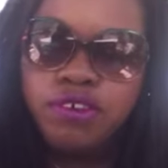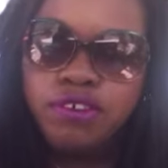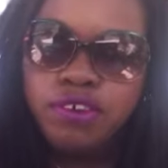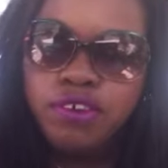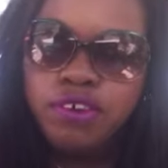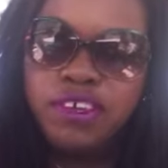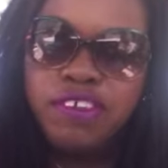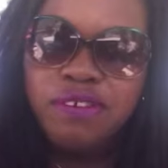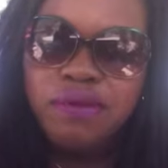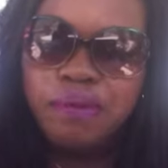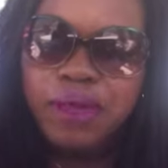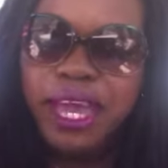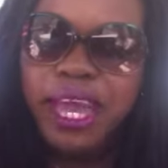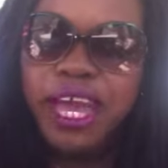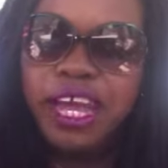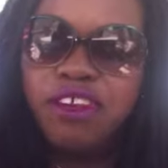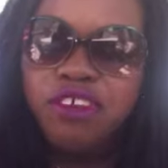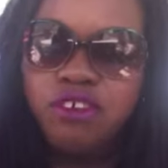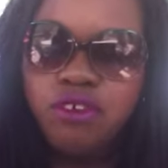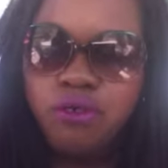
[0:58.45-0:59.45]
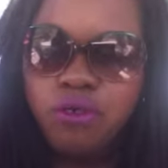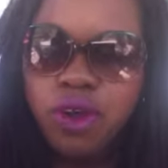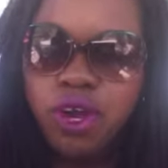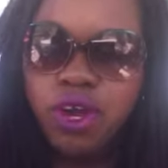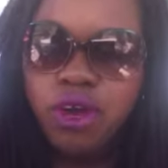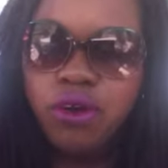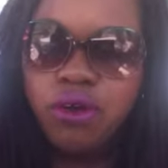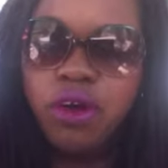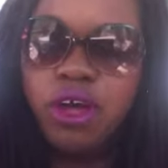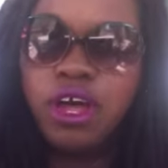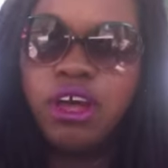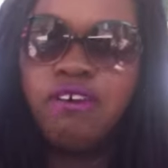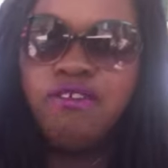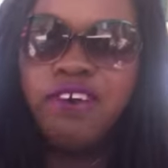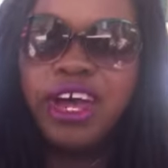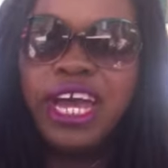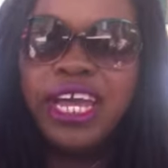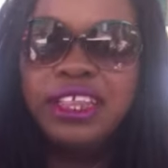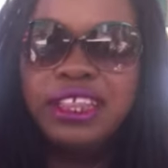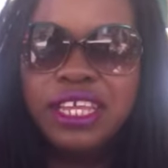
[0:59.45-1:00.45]
So expand, grow,
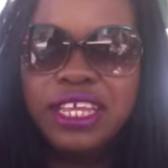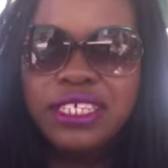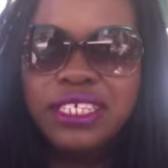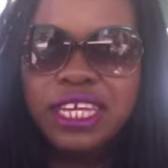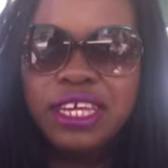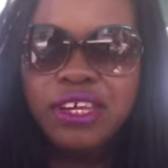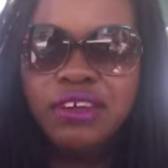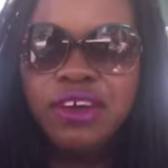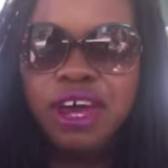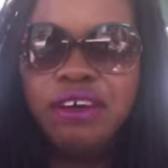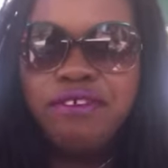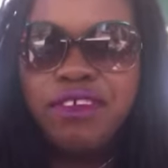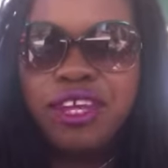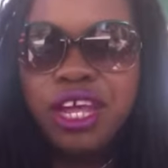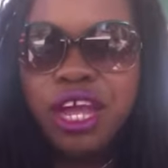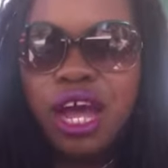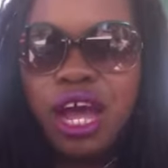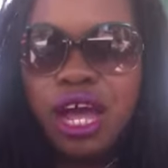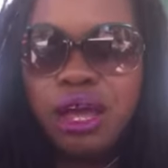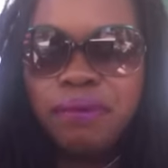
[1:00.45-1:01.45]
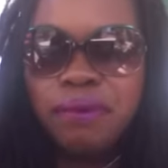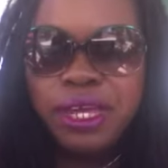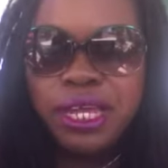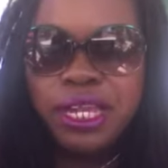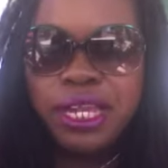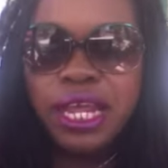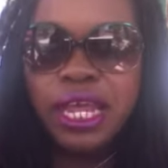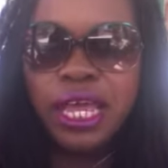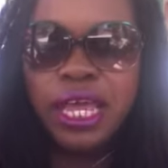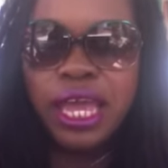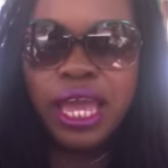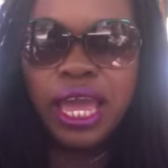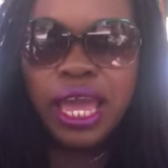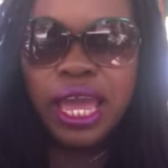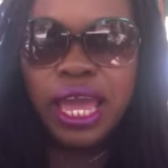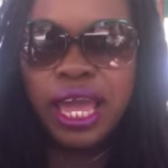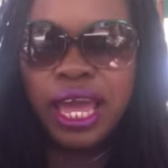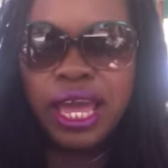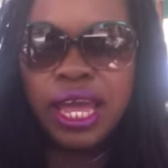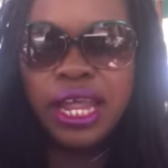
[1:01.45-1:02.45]
find things that you have in common,
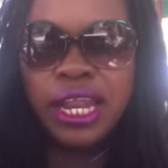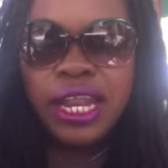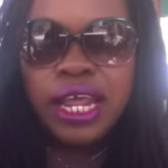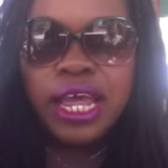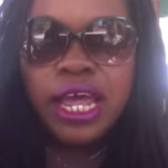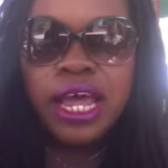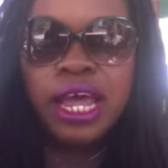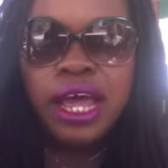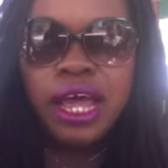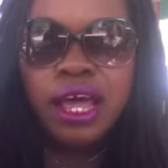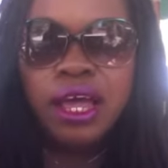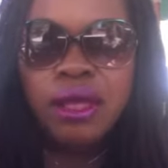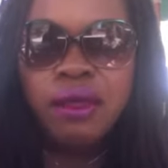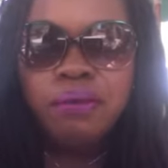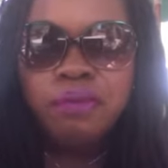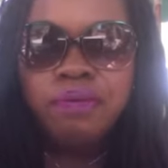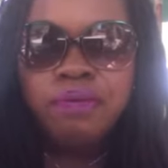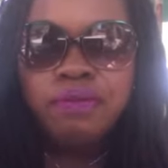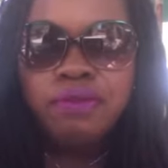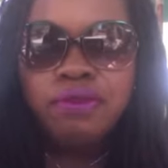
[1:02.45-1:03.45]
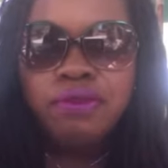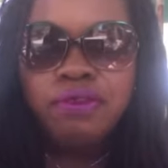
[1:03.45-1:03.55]
and um,